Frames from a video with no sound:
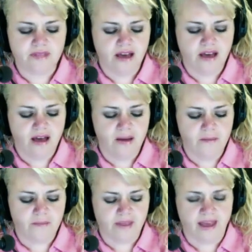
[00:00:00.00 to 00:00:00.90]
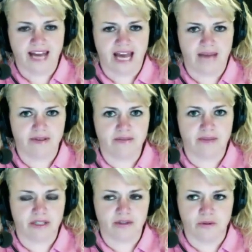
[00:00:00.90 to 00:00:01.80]
enamored
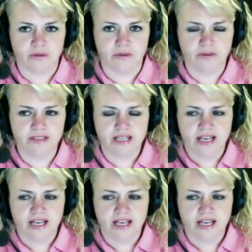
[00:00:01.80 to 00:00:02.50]
by tools